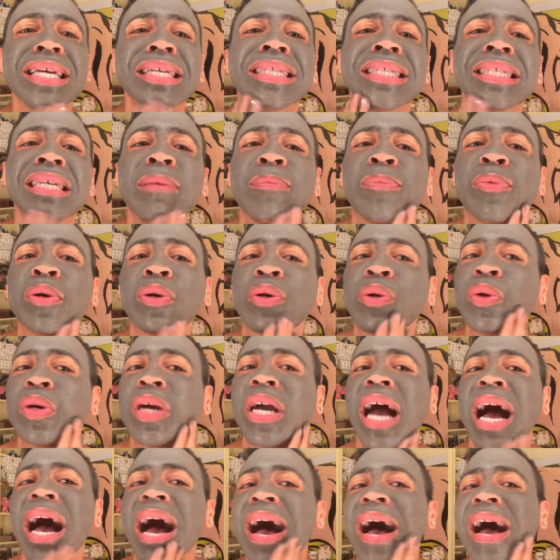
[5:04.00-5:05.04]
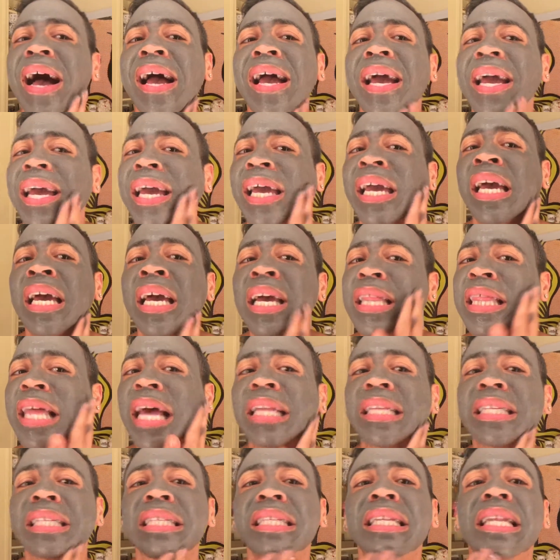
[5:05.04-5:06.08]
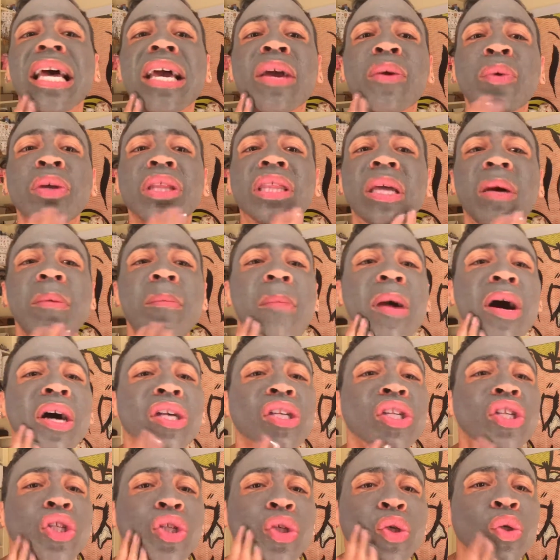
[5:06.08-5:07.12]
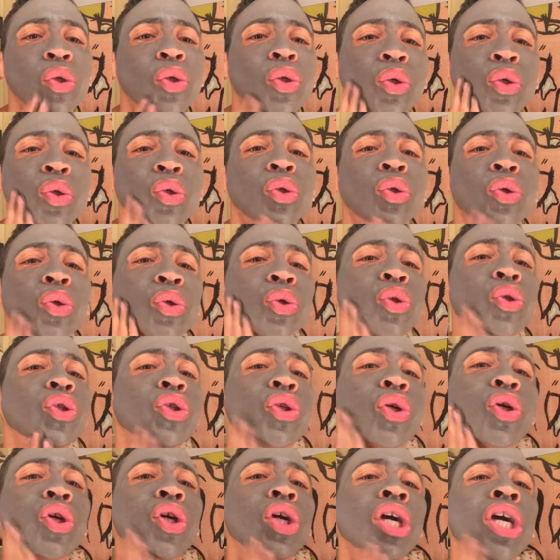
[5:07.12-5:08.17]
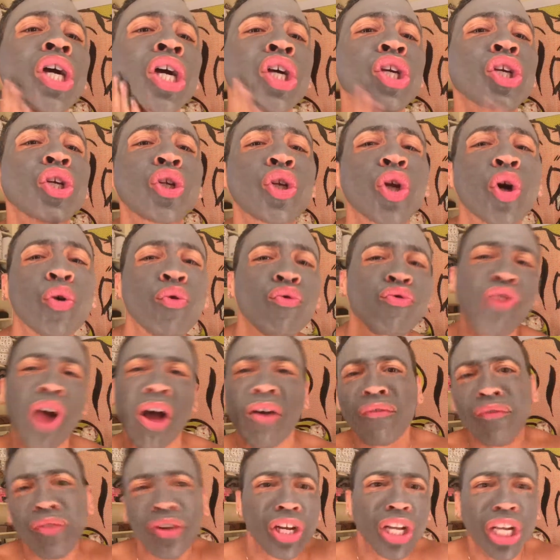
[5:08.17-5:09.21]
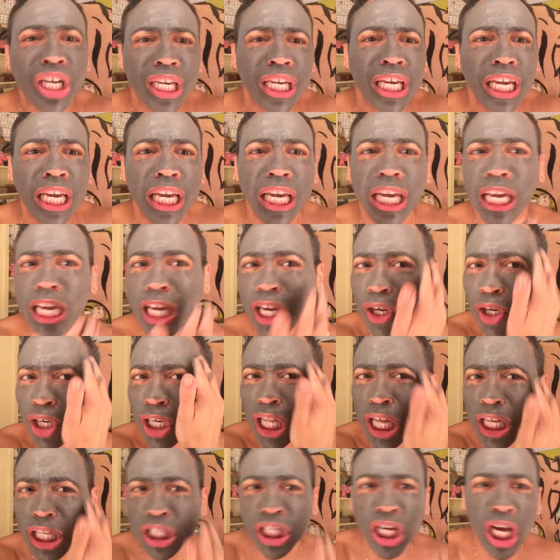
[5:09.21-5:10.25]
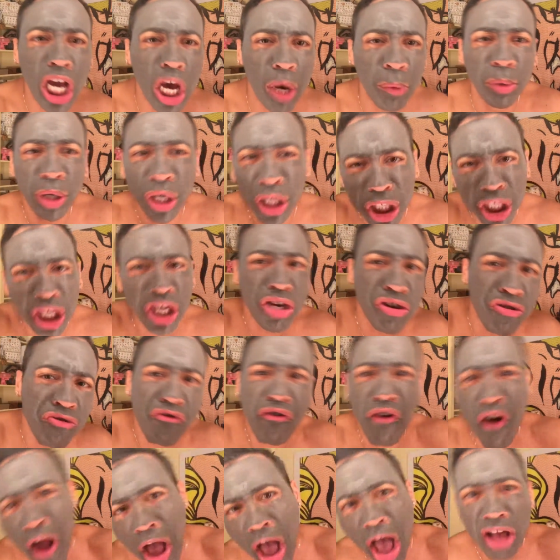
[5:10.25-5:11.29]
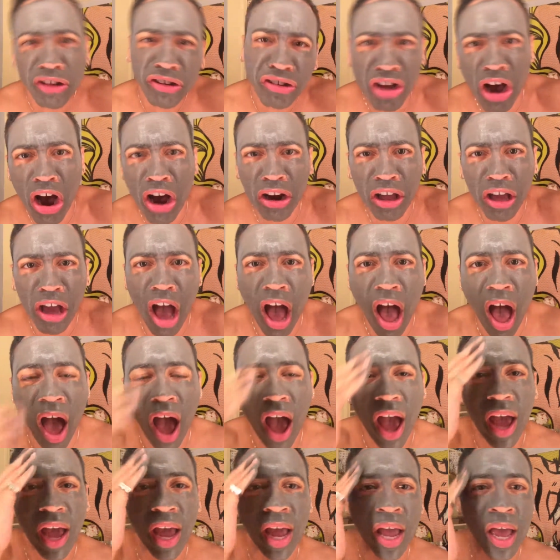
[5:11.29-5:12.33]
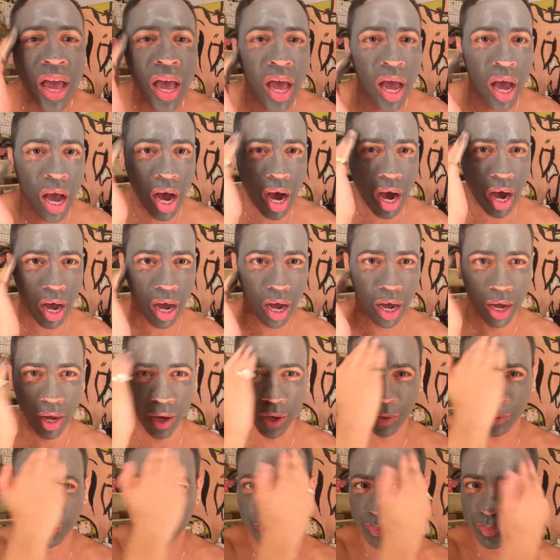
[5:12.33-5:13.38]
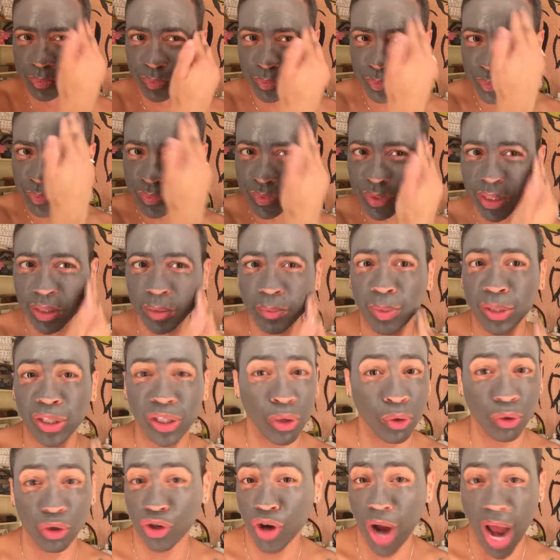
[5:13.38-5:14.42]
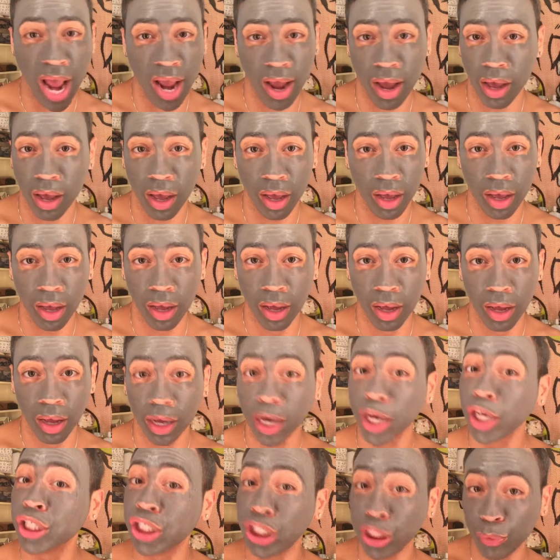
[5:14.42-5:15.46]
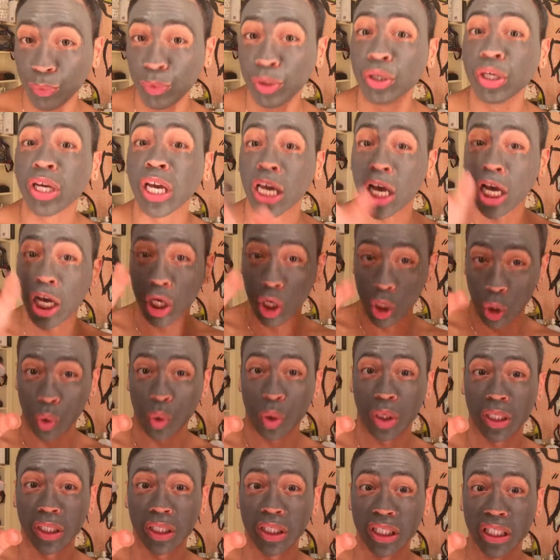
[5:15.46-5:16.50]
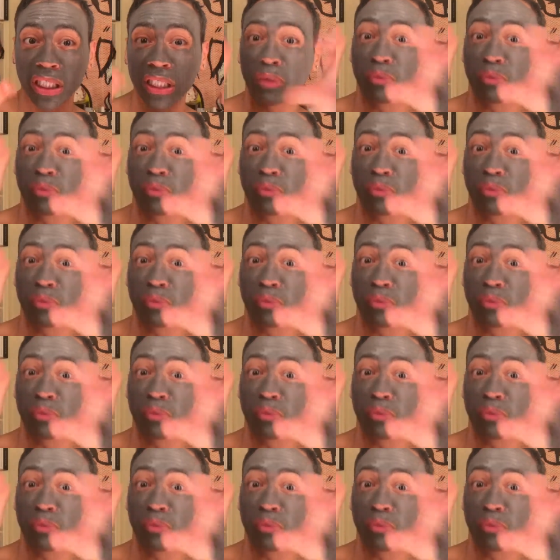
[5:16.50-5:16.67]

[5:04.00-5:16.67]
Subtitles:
a typical guy that's like with the muscles or rough looking or like I'm gonna kick your ass kind of guy. But don't try her because she will get her claws.